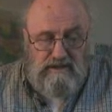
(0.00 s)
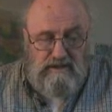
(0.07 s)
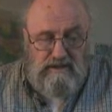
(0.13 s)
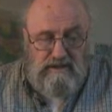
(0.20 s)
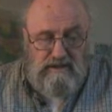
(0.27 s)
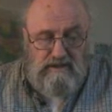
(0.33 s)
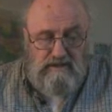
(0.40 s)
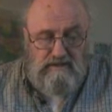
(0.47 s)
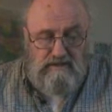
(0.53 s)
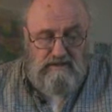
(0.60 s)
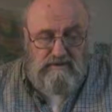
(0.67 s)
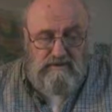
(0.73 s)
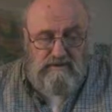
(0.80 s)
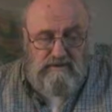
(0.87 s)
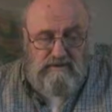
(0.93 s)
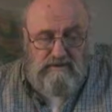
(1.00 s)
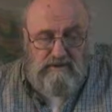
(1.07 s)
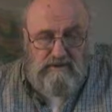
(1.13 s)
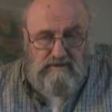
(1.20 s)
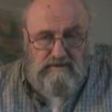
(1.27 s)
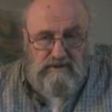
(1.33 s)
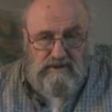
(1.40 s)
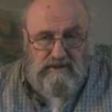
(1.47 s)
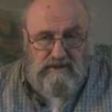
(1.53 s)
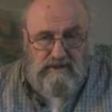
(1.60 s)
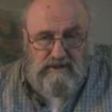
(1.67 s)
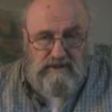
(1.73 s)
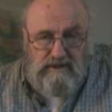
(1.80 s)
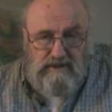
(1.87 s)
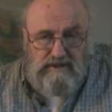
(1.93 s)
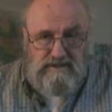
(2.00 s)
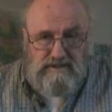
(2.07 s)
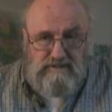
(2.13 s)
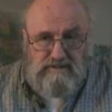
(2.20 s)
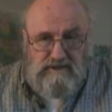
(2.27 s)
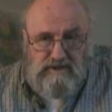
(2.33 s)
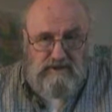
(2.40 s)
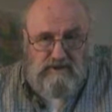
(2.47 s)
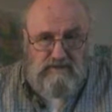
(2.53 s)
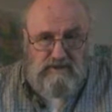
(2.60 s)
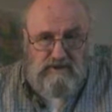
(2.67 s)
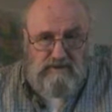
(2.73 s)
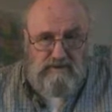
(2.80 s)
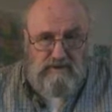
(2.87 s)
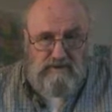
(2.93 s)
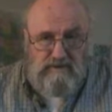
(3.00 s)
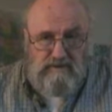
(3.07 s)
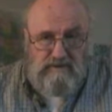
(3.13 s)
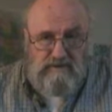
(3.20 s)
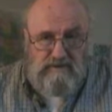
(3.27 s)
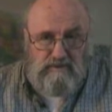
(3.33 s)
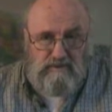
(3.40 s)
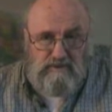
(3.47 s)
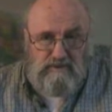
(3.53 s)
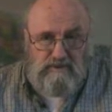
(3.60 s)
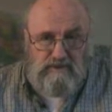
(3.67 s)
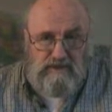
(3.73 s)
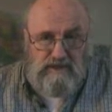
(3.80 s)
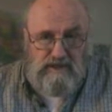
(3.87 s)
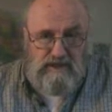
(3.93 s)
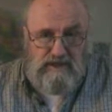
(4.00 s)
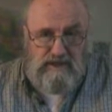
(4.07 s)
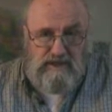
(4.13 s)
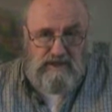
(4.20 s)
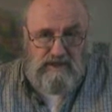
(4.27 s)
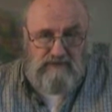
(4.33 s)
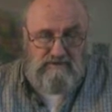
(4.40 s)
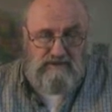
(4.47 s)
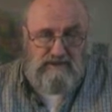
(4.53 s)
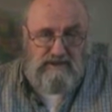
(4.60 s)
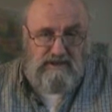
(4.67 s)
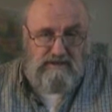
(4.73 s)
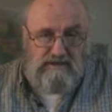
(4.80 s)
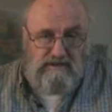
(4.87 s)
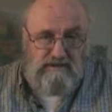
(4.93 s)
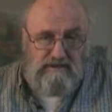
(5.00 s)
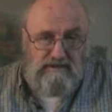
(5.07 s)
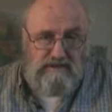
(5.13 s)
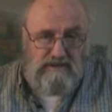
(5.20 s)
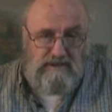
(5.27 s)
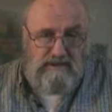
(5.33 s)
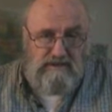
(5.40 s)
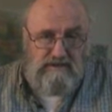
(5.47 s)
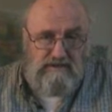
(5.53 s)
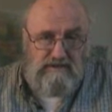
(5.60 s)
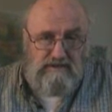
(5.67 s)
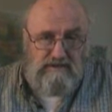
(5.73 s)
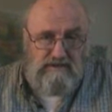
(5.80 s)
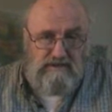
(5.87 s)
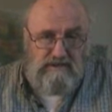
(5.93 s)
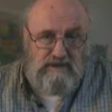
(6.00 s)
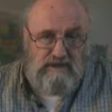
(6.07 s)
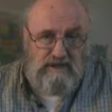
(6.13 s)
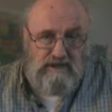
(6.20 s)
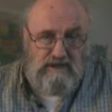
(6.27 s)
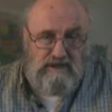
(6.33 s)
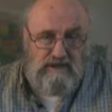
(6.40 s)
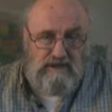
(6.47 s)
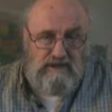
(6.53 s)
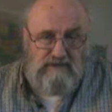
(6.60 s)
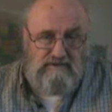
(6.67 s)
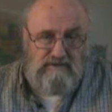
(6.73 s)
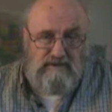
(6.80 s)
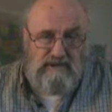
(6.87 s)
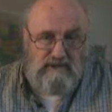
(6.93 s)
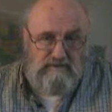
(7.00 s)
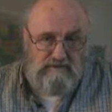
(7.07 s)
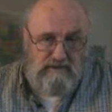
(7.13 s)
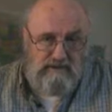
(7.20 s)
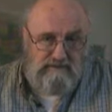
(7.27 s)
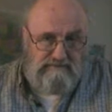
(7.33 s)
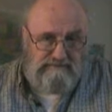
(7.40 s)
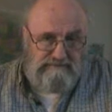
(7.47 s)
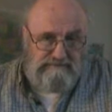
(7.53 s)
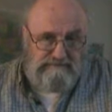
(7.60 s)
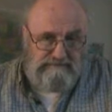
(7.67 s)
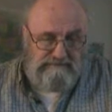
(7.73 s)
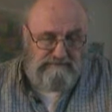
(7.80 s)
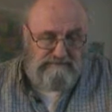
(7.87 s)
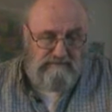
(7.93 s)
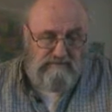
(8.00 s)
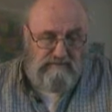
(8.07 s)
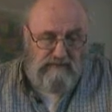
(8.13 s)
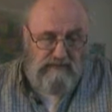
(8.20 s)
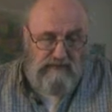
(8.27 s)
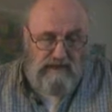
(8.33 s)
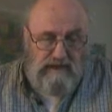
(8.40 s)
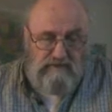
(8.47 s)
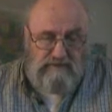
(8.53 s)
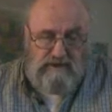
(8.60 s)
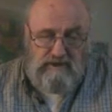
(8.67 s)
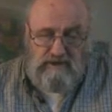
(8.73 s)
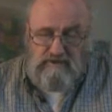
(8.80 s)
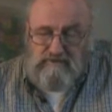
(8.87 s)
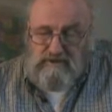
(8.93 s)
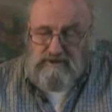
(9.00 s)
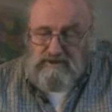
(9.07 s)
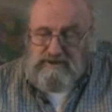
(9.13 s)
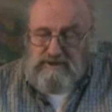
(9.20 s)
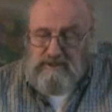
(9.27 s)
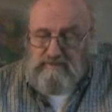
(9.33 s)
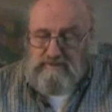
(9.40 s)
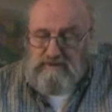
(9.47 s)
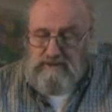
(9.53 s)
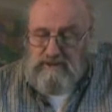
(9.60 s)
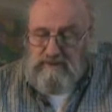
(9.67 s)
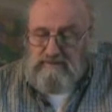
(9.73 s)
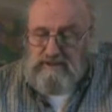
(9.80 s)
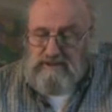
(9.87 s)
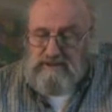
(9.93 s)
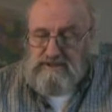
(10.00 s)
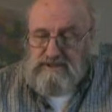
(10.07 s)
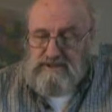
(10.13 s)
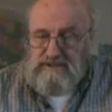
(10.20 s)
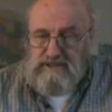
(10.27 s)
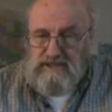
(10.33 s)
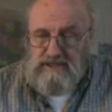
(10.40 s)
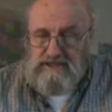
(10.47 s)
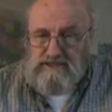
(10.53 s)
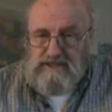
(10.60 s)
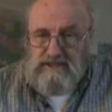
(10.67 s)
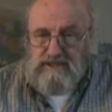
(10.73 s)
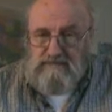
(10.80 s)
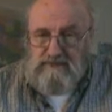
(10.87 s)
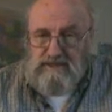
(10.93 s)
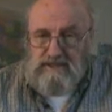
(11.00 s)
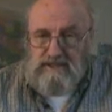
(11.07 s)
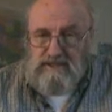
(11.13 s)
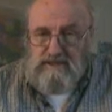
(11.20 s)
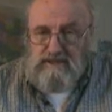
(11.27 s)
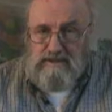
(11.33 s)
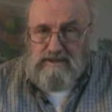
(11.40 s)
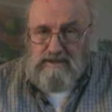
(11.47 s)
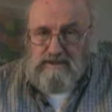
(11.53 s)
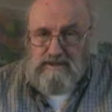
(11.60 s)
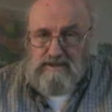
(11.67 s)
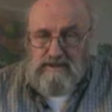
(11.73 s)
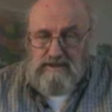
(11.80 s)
Now, one of the things that we work with when we work with the idea of addiction is the idea of enabling. And we know, for example, and I mentioned this last time, that uh,